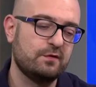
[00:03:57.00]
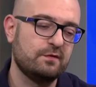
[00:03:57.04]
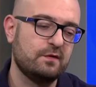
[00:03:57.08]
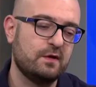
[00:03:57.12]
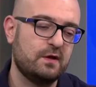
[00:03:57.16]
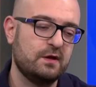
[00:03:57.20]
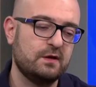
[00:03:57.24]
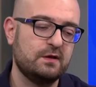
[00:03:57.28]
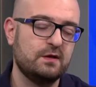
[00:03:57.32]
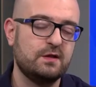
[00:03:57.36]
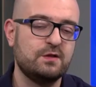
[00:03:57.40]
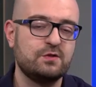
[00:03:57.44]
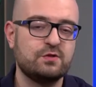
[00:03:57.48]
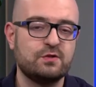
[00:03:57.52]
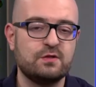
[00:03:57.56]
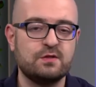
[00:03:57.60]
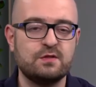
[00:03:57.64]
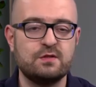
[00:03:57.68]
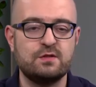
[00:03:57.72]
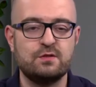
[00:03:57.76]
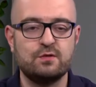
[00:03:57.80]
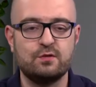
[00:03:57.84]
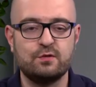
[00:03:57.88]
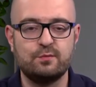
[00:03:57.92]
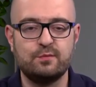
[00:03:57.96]

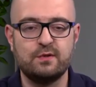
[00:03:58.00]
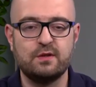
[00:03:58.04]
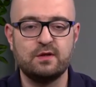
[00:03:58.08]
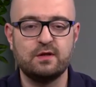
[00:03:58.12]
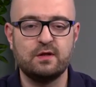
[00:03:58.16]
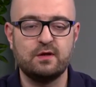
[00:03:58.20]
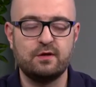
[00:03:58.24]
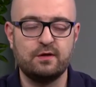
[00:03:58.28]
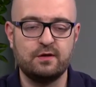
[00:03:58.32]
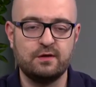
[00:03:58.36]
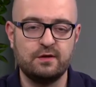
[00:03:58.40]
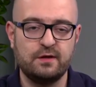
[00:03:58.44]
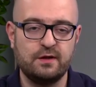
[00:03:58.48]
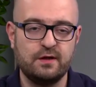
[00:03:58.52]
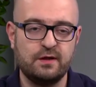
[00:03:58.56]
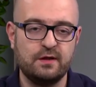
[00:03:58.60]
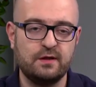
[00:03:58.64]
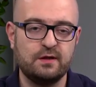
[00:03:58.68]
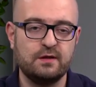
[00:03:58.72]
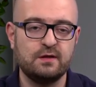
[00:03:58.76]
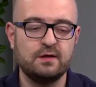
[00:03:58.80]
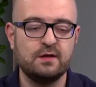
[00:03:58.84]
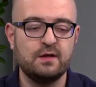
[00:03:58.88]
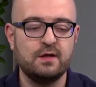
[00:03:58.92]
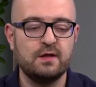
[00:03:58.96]
validations you'll be
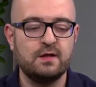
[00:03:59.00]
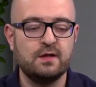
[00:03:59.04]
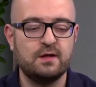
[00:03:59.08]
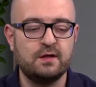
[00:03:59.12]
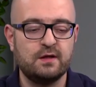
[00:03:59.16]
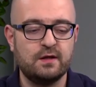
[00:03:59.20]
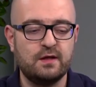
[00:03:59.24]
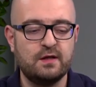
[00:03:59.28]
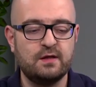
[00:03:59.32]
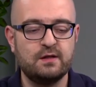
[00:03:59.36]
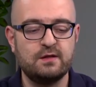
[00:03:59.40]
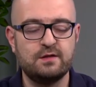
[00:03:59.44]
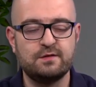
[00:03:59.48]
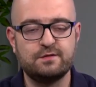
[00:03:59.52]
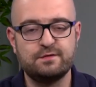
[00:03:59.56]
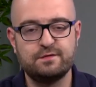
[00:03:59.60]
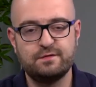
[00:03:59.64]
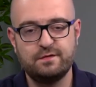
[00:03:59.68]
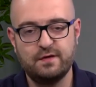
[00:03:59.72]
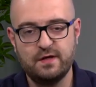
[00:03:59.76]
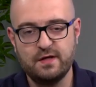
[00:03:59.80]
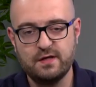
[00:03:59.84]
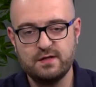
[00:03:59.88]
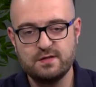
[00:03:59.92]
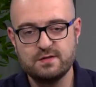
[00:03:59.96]
earning in the
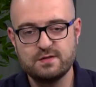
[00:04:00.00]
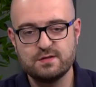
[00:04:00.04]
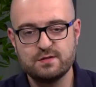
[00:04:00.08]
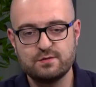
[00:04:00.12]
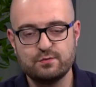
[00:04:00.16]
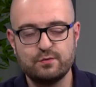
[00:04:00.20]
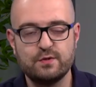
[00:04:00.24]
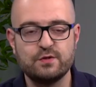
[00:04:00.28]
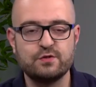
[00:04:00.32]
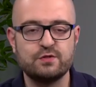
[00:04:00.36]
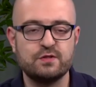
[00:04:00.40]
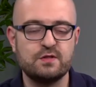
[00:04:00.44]
fees, which